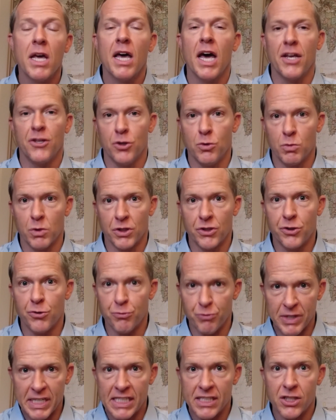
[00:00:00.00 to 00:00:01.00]
and you want to
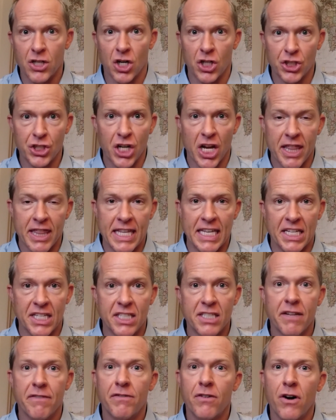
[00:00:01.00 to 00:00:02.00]
research
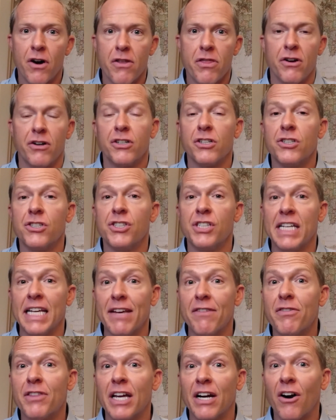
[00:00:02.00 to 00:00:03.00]
these further to see
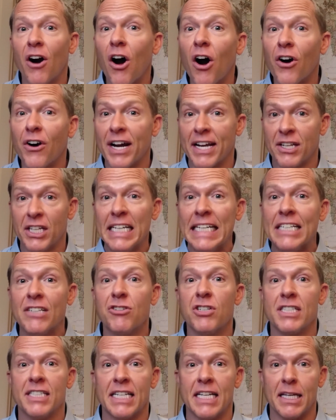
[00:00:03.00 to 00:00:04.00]
if there are any
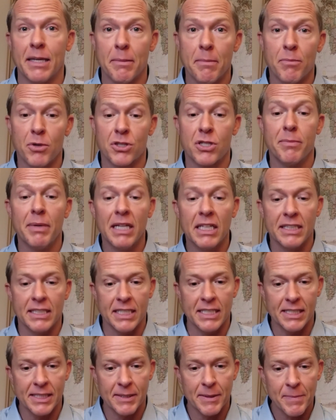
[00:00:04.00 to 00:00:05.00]
interesting
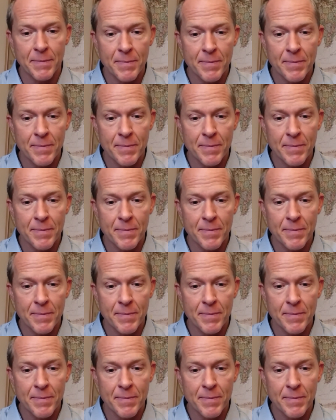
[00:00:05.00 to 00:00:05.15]
possibilities.